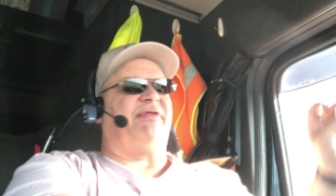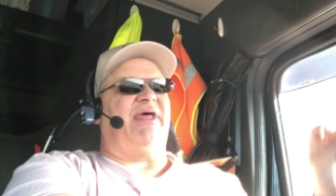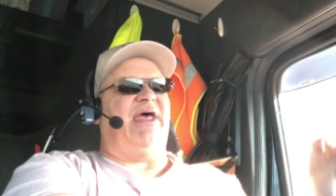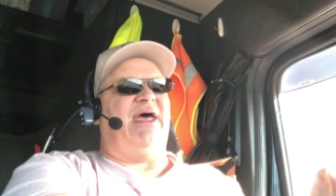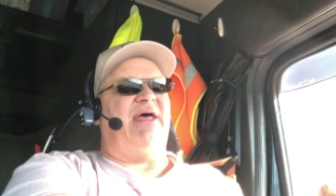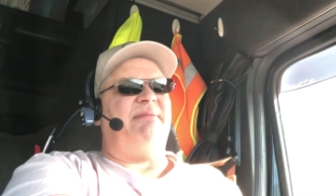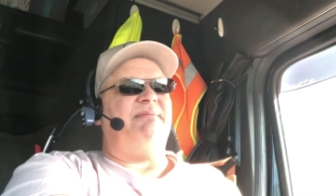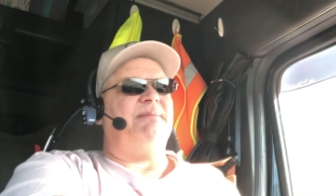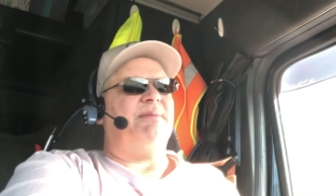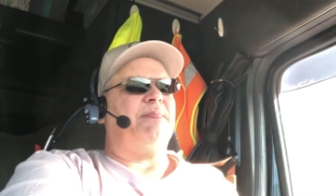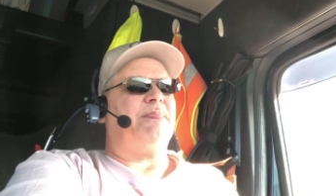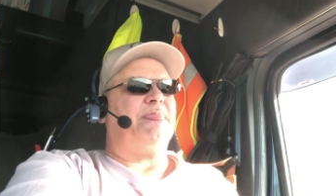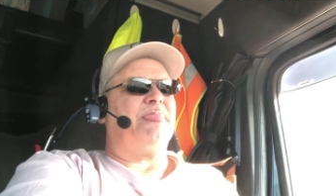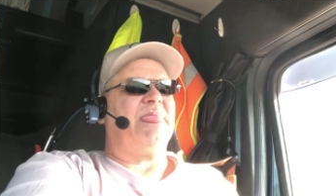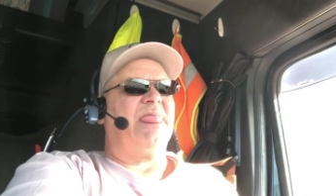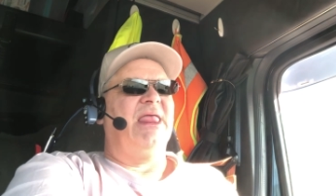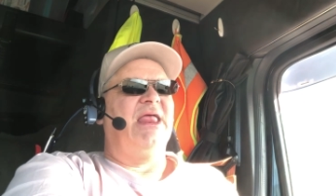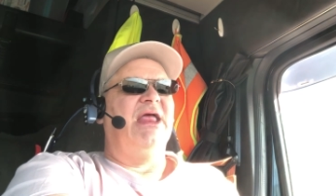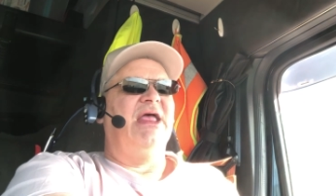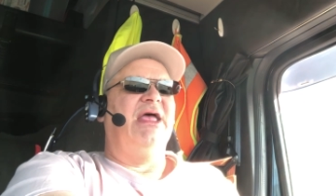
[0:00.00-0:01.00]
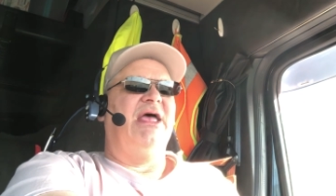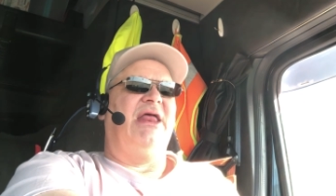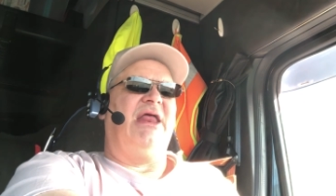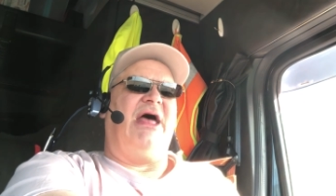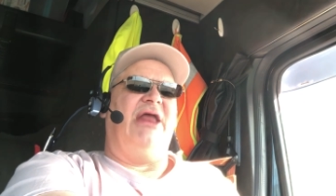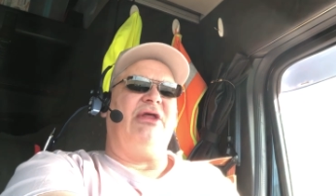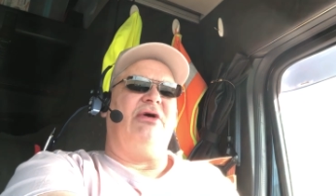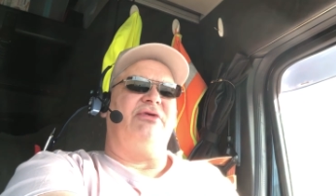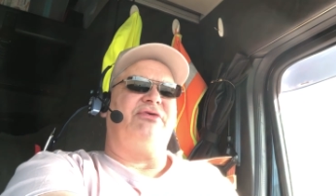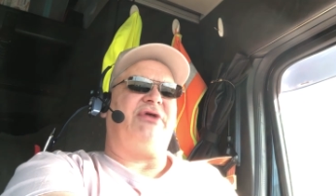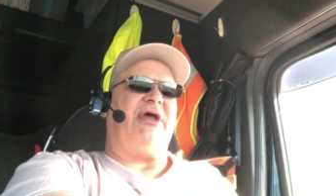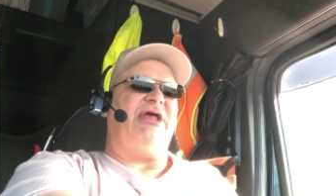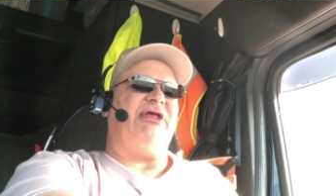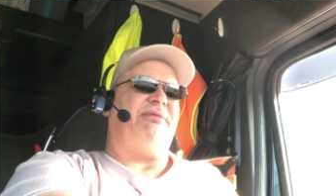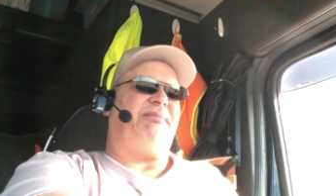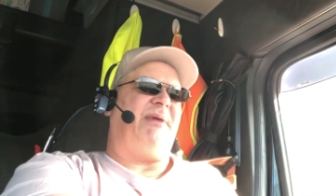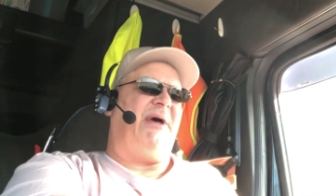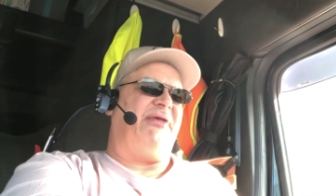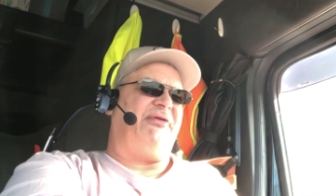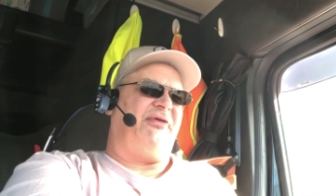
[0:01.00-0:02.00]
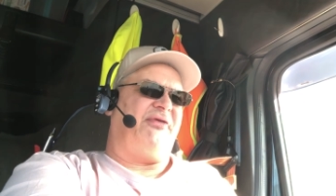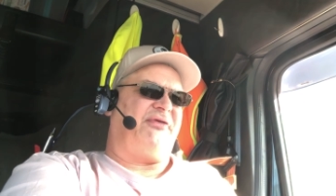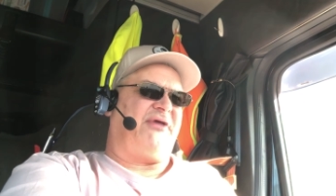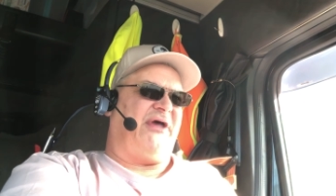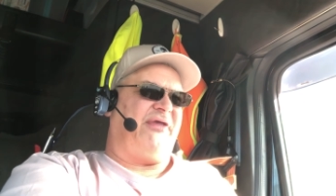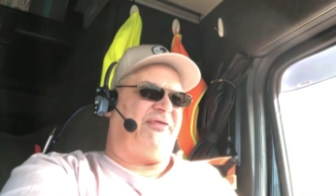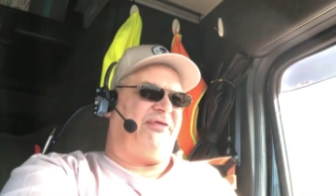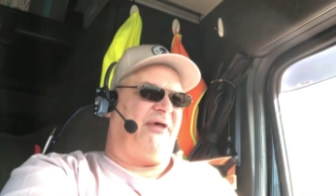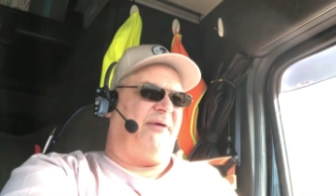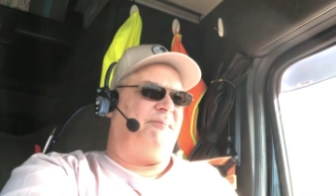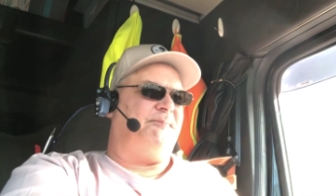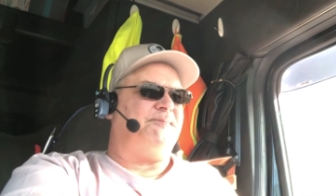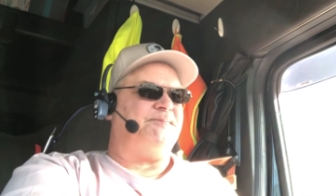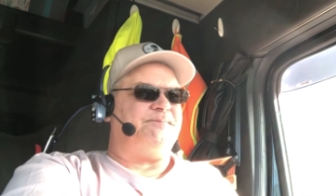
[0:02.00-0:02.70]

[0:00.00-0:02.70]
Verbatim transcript: there. I know James Besson's got some,